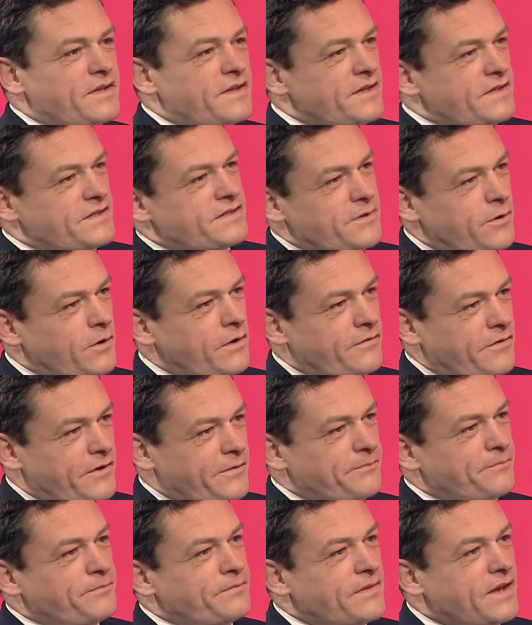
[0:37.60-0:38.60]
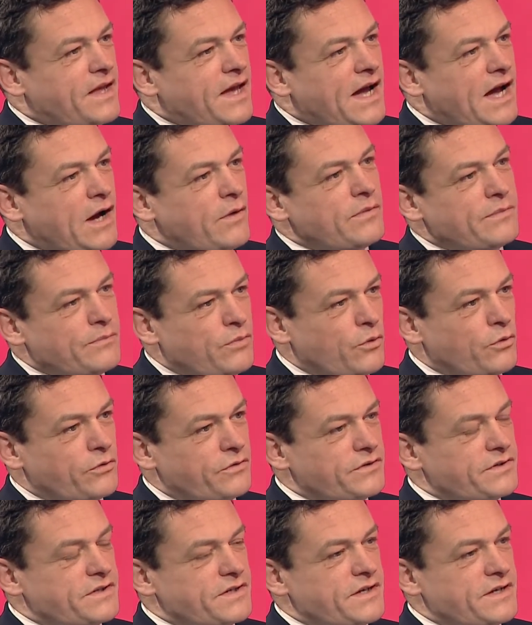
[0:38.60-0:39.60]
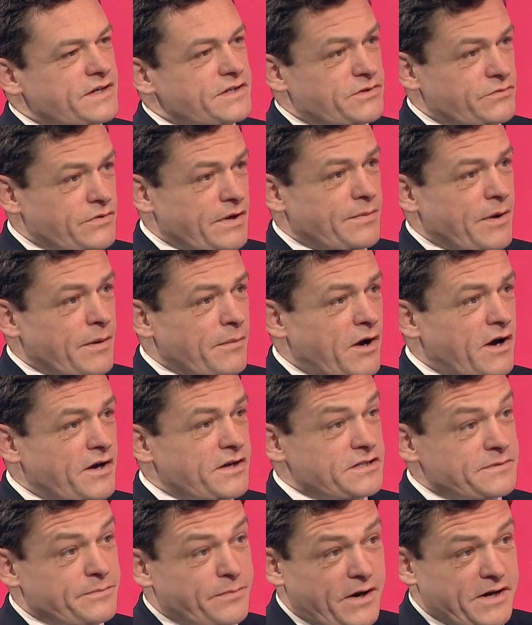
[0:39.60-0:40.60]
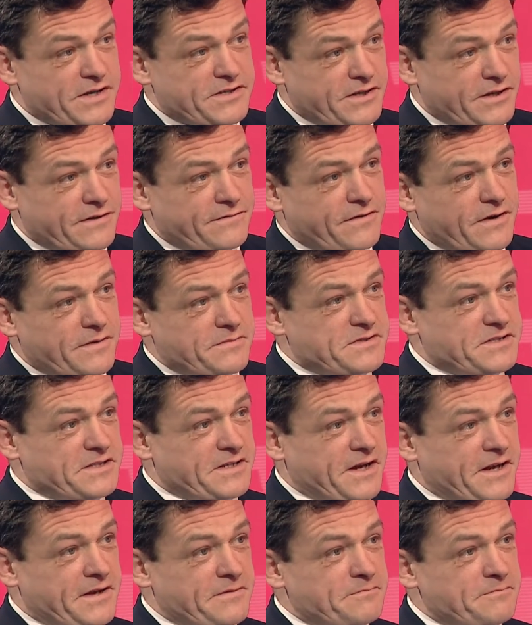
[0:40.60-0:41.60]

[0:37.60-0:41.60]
So Oliver, how important is the repo market to buy-side firms today?